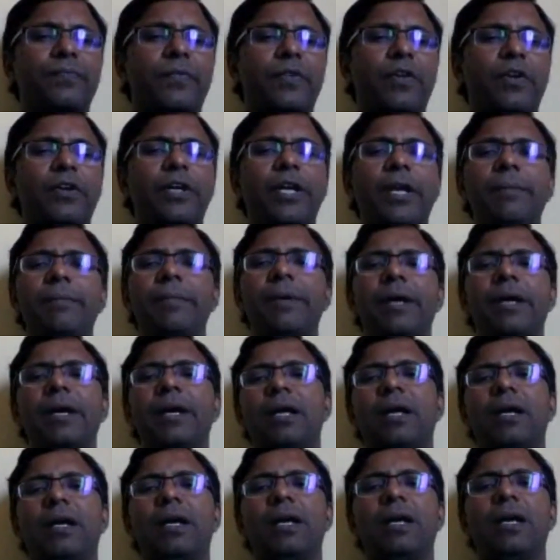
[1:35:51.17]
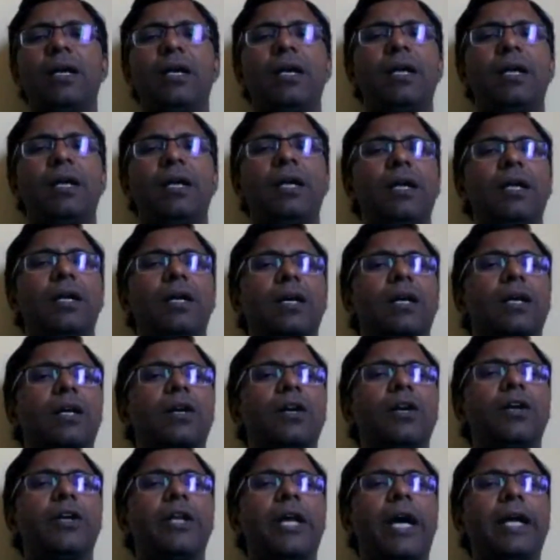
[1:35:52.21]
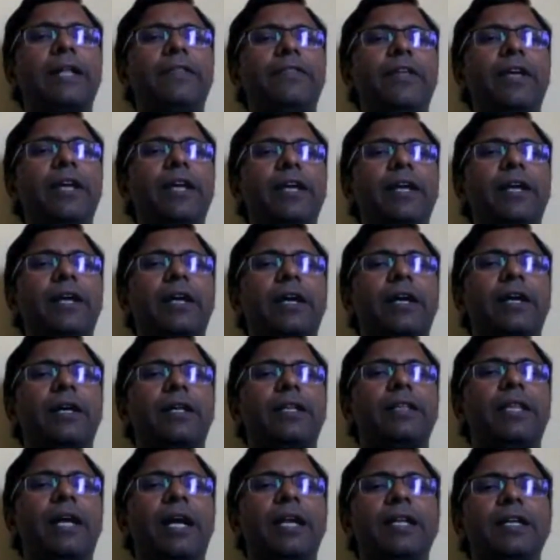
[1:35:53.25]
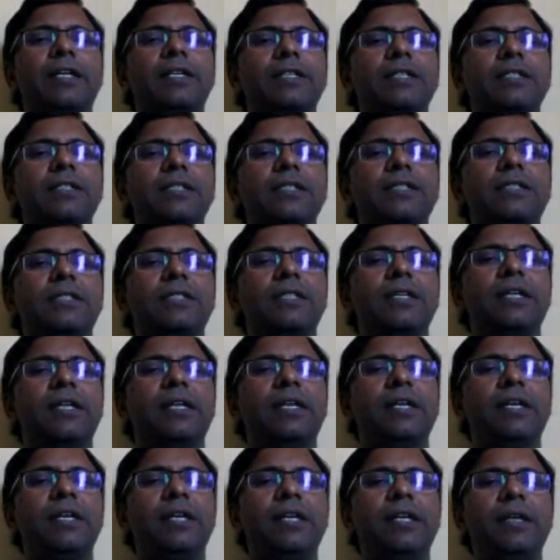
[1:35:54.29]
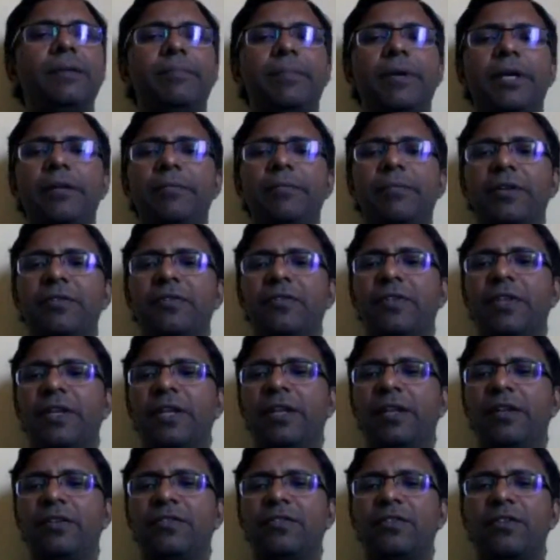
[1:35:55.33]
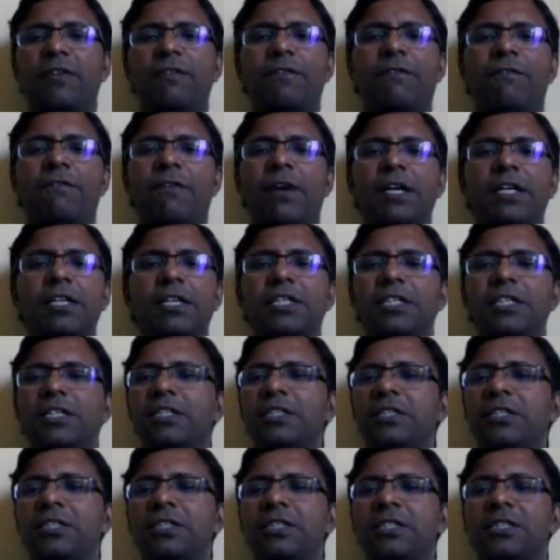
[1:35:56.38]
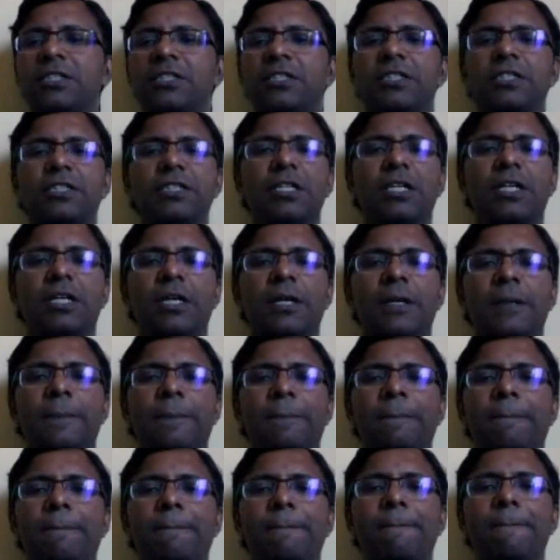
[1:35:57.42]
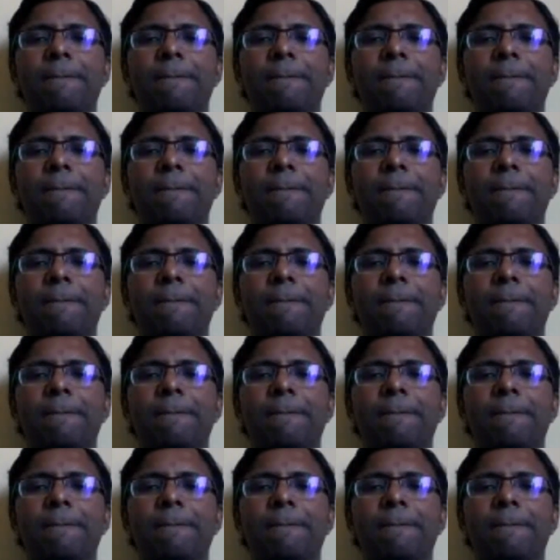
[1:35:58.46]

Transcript: Okay. Good. I think that is the pretty much the list of functions that